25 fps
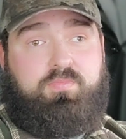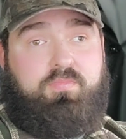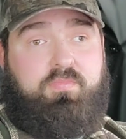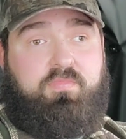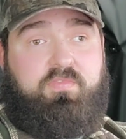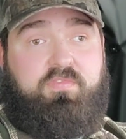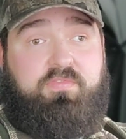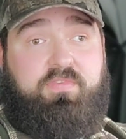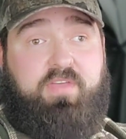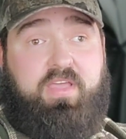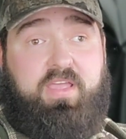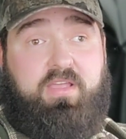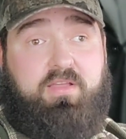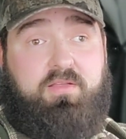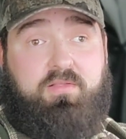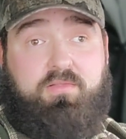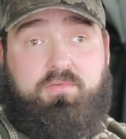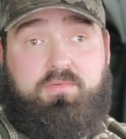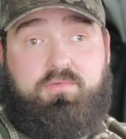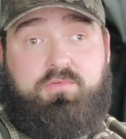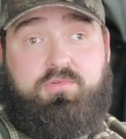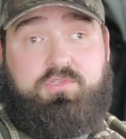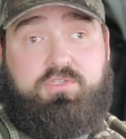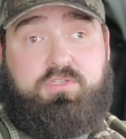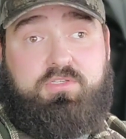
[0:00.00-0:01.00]
fake
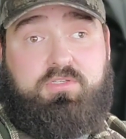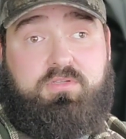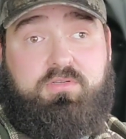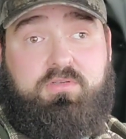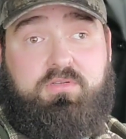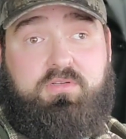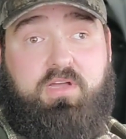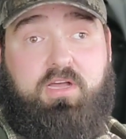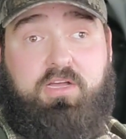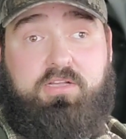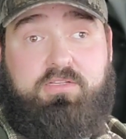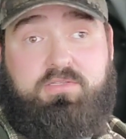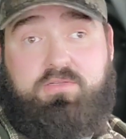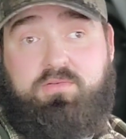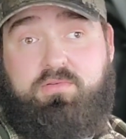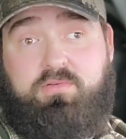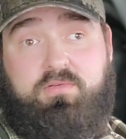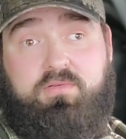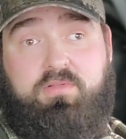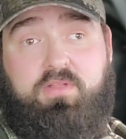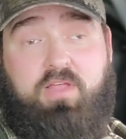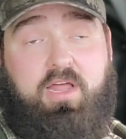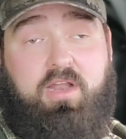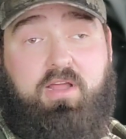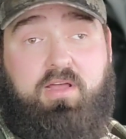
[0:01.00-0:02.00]
illusion,
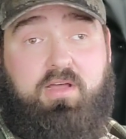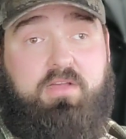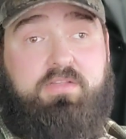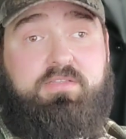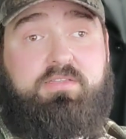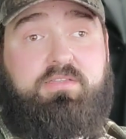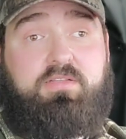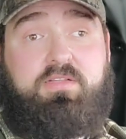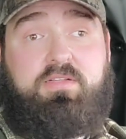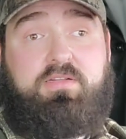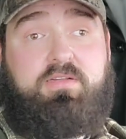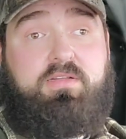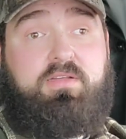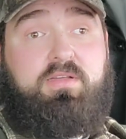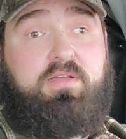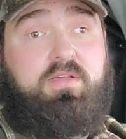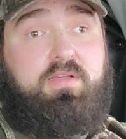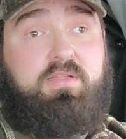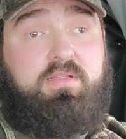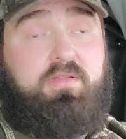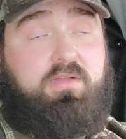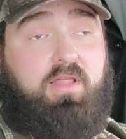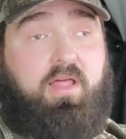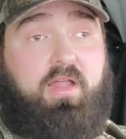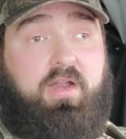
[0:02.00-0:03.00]
hustle, a lot of hustling.
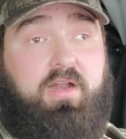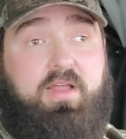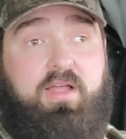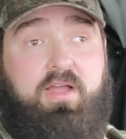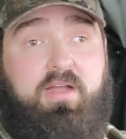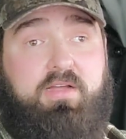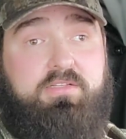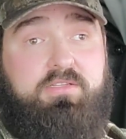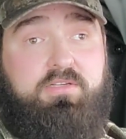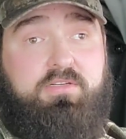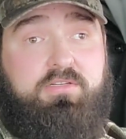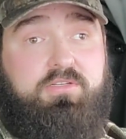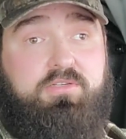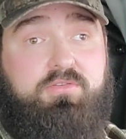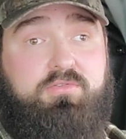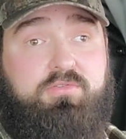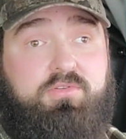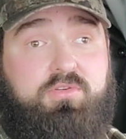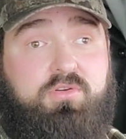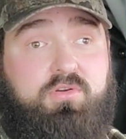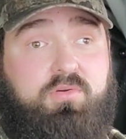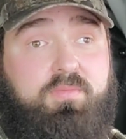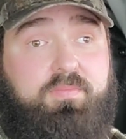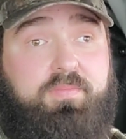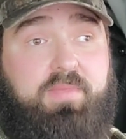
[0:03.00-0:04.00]
A lot of guys on
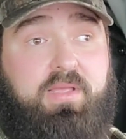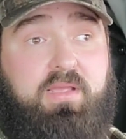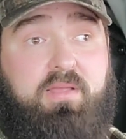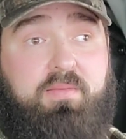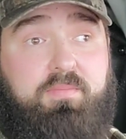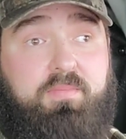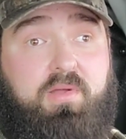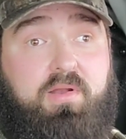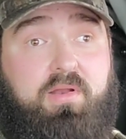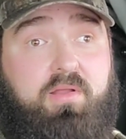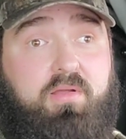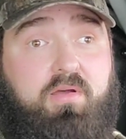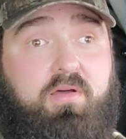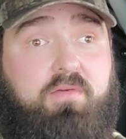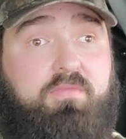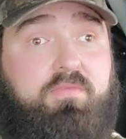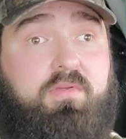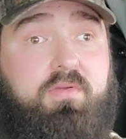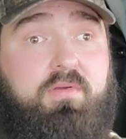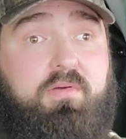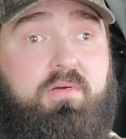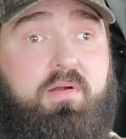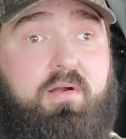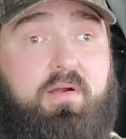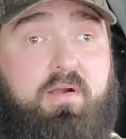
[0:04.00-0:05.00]
YouTube are making money off
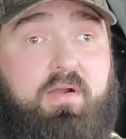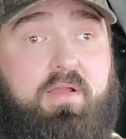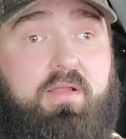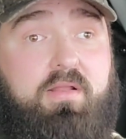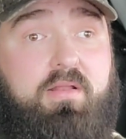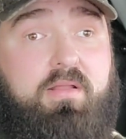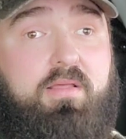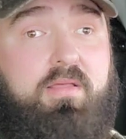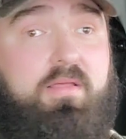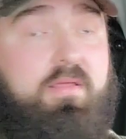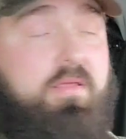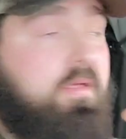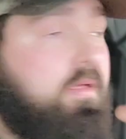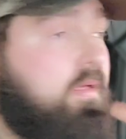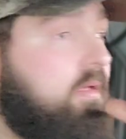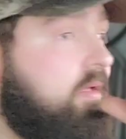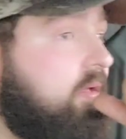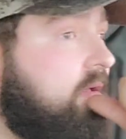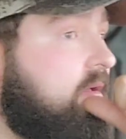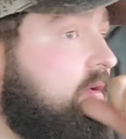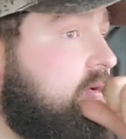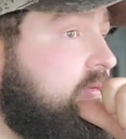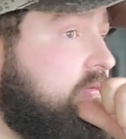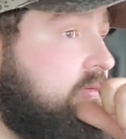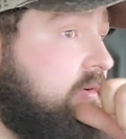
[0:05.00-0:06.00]
you, all right,
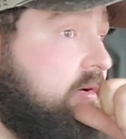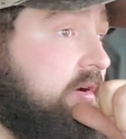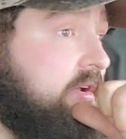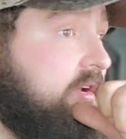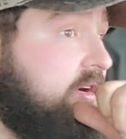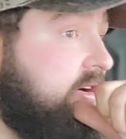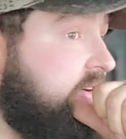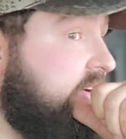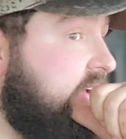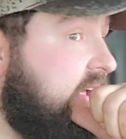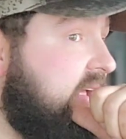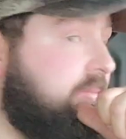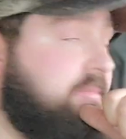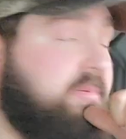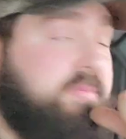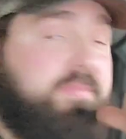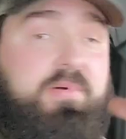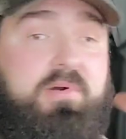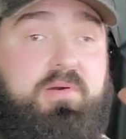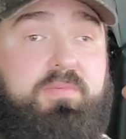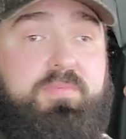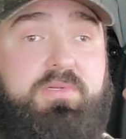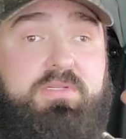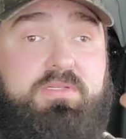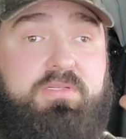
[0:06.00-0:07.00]
for entertainment
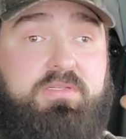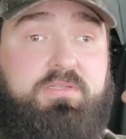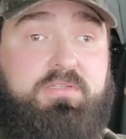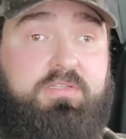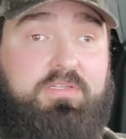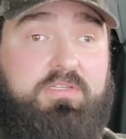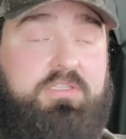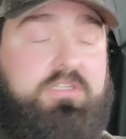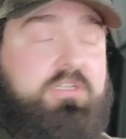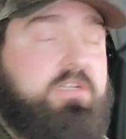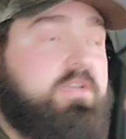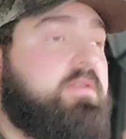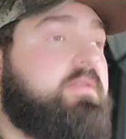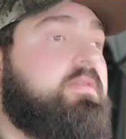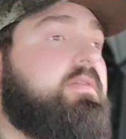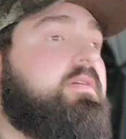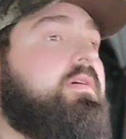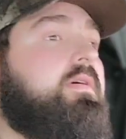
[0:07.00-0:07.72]
purposes and shit.